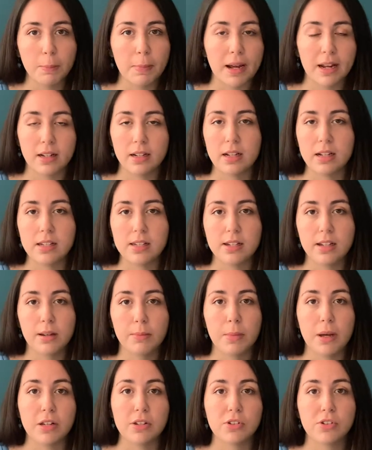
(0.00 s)
magnesium,
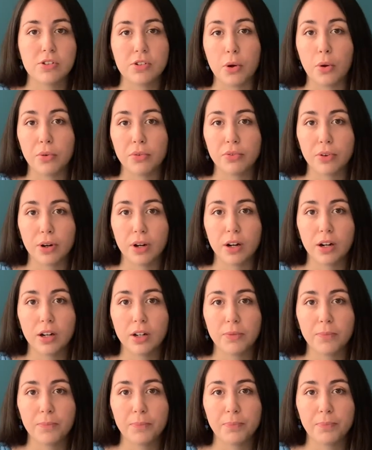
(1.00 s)
and sulfur.